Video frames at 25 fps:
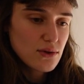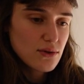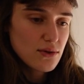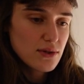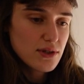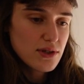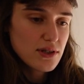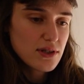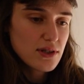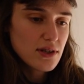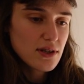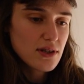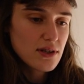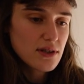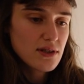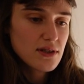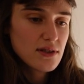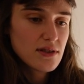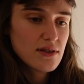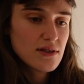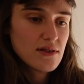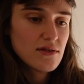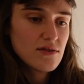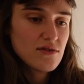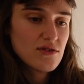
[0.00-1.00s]
also,
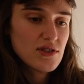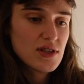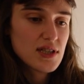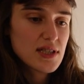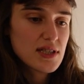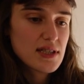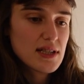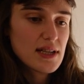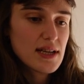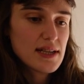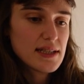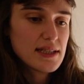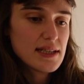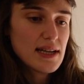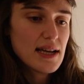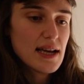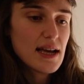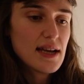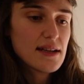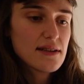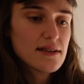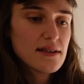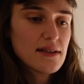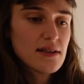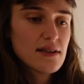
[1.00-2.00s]
just like
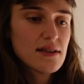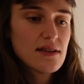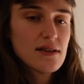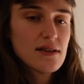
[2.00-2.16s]
that,